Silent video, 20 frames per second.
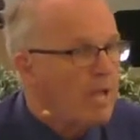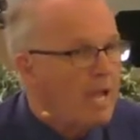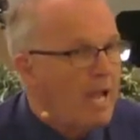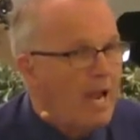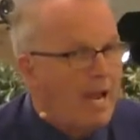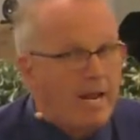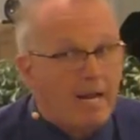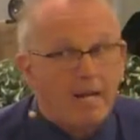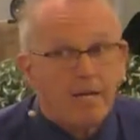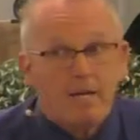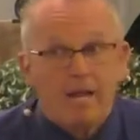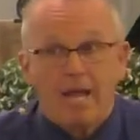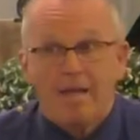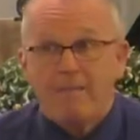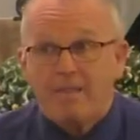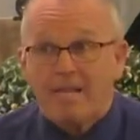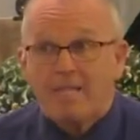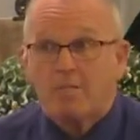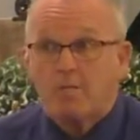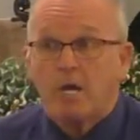And
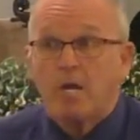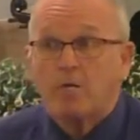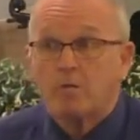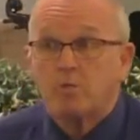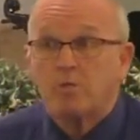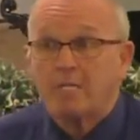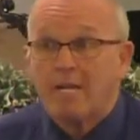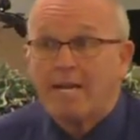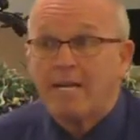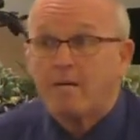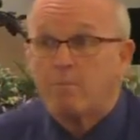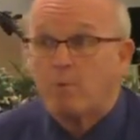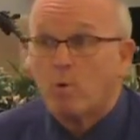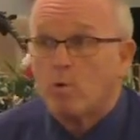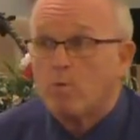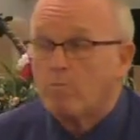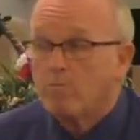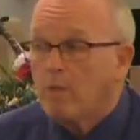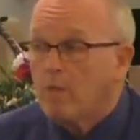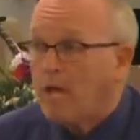that's understandable.
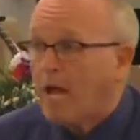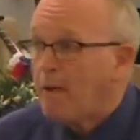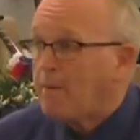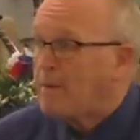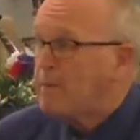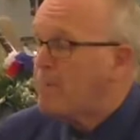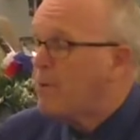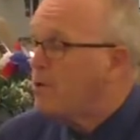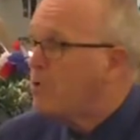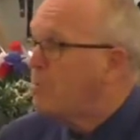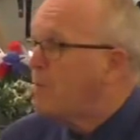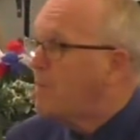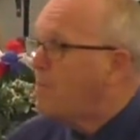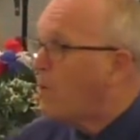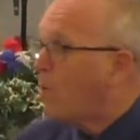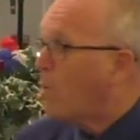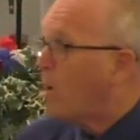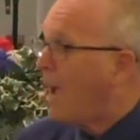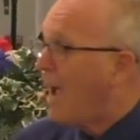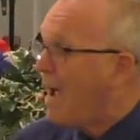I mean, most
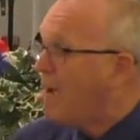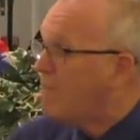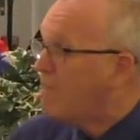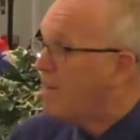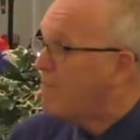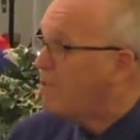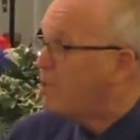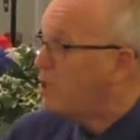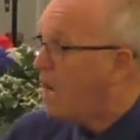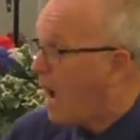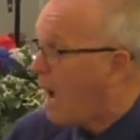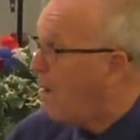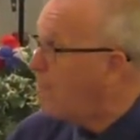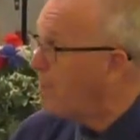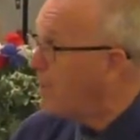people have to have a job,